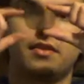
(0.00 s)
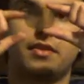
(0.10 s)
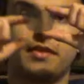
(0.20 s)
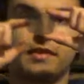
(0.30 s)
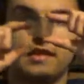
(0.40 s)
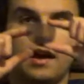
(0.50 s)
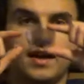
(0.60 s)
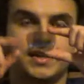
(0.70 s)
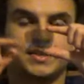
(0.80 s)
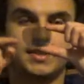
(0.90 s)
than
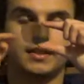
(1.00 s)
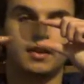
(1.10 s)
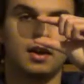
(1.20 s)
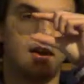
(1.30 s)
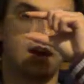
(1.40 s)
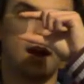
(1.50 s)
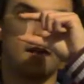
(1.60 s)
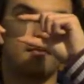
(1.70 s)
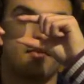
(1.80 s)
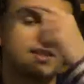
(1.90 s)
light
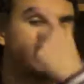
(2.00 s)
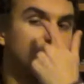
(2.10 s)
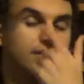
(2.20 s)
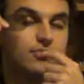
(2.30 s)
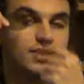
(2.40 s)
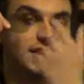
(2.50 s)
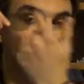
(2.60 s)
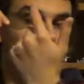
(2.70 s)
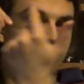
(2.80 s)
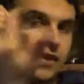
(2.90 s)

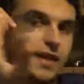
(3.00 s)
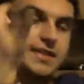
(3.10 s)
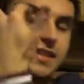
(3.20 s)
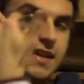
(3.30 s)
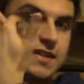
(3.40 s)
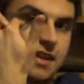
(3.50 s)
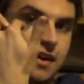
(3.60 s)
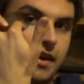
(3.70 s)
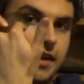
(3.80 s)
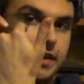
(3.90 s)
going into this
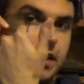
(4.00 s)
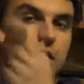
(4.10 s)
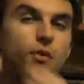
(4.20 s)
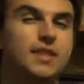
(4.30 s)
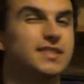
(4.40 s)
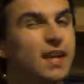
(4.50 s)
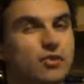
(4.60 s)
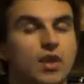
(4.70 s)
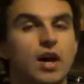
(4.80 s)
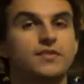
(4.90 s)
eye. Well, I say
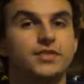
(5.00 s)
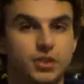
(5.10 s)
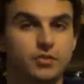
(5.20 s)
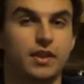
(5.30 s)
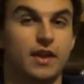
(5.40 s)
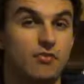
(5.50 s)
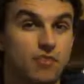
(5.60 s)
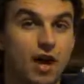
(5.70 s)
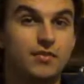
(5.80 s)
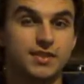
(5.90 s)
arrive sooner, they
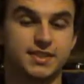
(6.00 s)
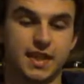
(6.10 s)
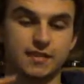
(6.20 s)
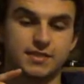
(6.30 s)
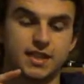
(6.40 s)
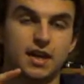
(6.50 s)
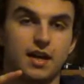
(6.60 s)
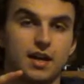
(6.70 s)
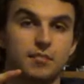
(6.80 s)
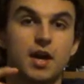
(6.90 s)
arrive at the same
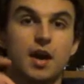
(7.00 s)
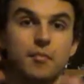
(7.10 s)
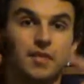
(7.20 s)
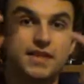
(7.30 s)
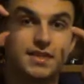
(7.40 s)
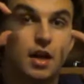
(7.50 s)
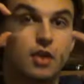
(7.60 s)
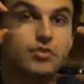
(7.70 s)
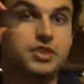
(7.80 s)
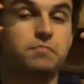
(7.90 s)
time, but this eye
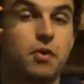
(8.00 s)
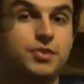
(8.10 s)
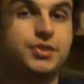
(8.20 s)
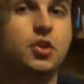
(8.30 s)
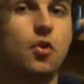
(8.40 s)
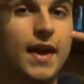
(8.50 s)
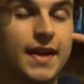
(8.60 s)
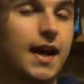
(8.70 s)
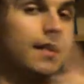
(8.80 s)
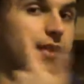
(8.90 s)
responds
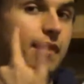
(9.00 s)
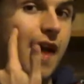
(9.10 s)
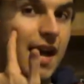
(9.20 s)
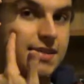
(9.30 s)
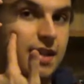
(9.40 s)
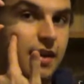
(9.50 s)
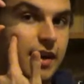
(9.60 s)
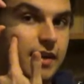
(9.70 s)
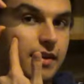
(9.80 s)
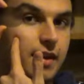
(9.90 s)
quicker than that
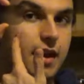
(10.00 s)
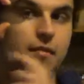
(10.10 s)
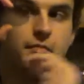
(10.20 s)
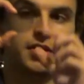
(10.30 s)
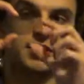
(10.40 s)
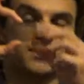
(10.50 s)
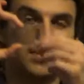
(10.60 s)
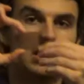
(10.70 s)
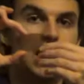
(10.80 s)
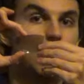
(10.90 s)
eye because of the
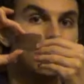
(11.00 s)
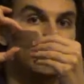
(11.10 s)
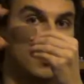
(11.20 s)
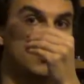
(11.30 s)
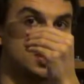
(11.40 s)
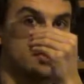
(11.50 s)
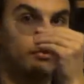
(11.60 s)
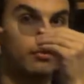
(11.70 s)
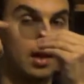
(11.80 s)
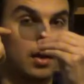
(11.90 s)
lower
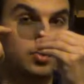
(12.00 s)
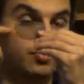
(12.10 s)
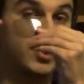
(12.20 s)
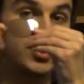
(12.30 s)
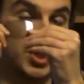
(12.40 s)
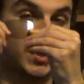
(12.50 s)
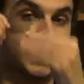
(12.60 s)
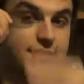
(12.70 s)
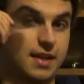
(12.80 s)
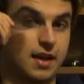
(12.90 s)
photon flux reaching
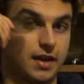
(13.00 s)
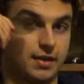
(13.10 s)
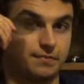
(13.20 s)
this eye.